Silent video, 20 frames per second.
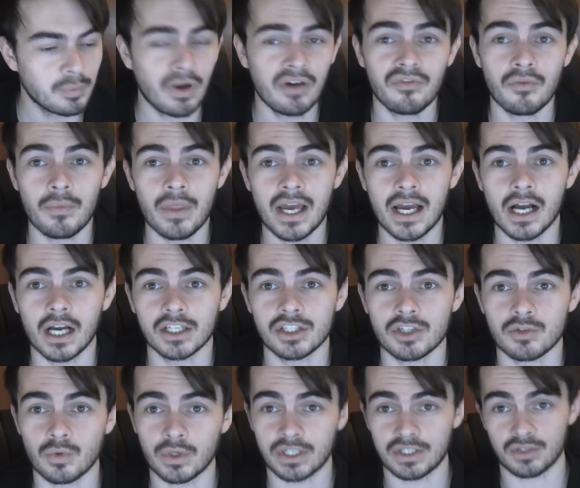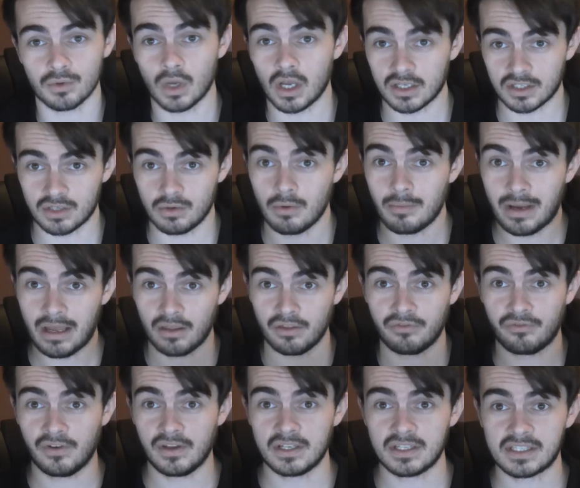But apart from that, I just wanted to ask you about
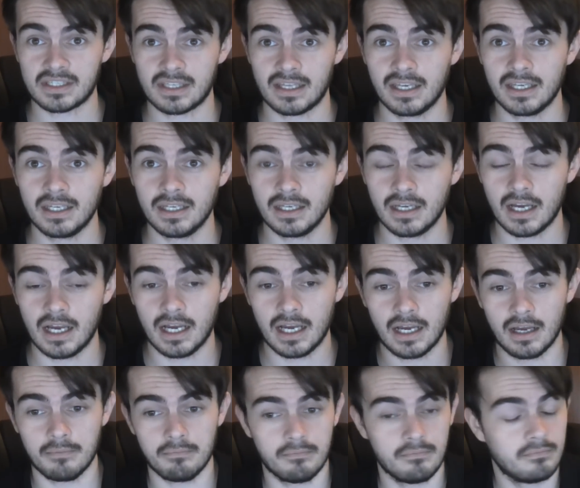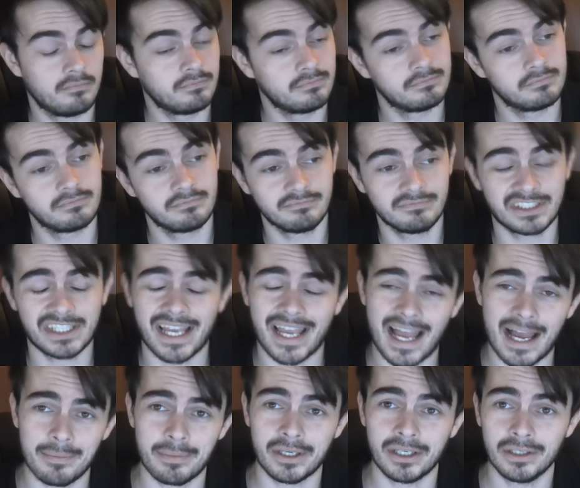the fitness thing. Say
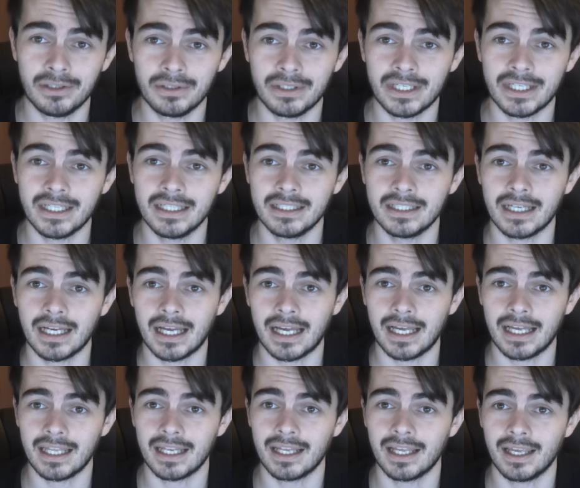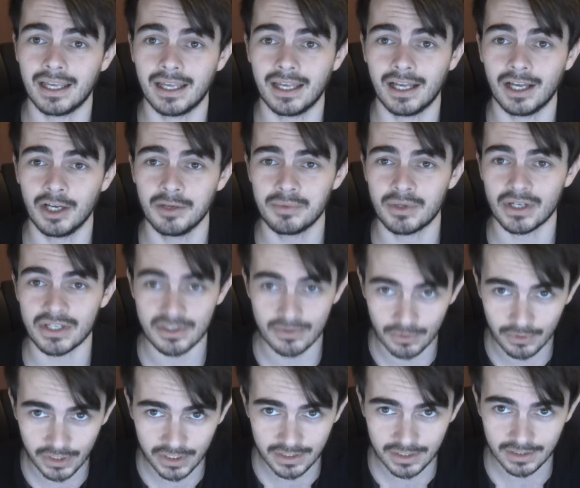Happy New Year, and I hope you guys
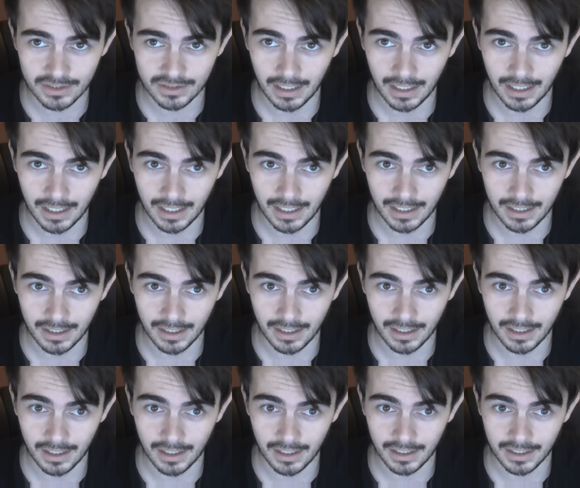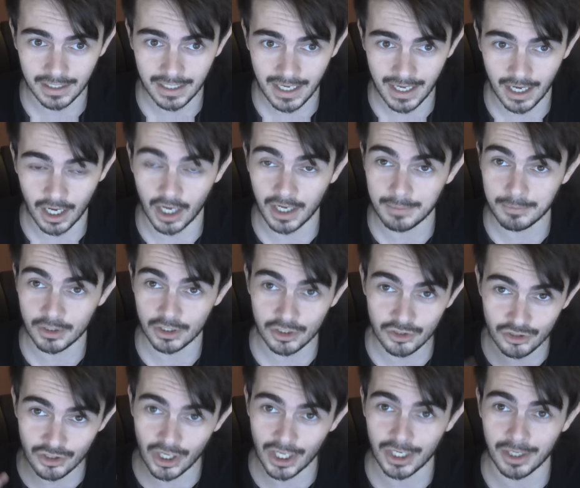are all good. And I'm going
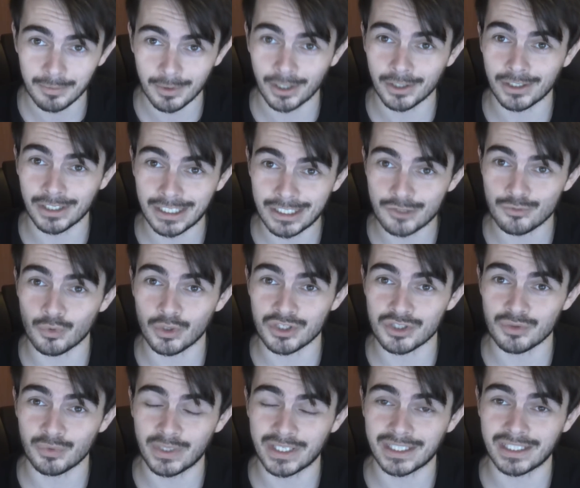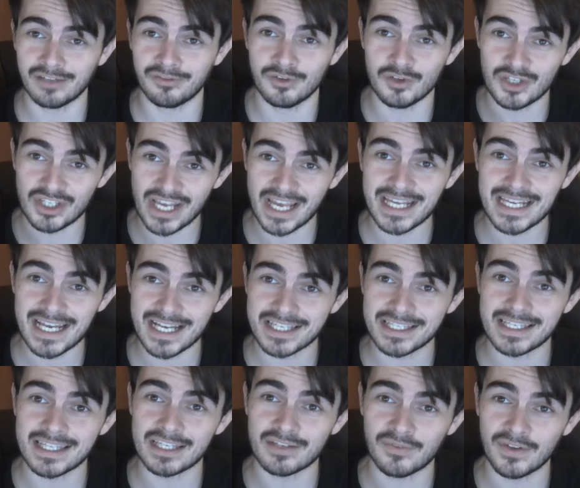to try and upload at least once a week. If you say
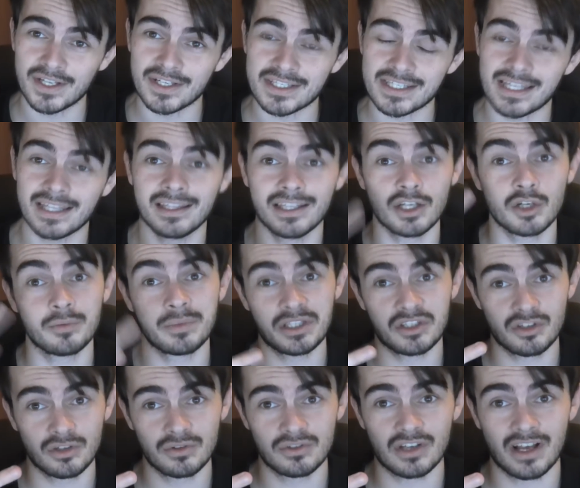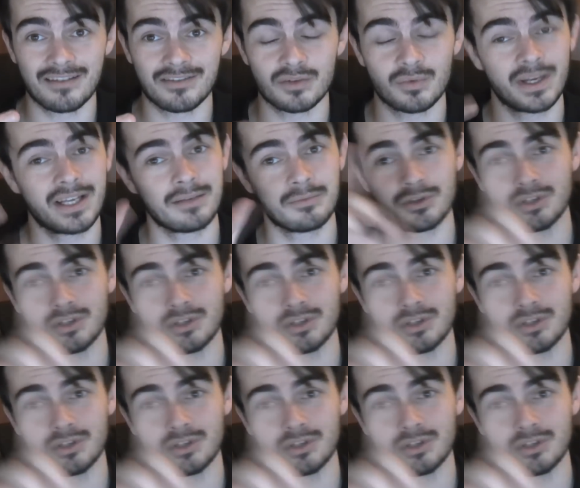yes to this fitness thing, then it'll be two times a week.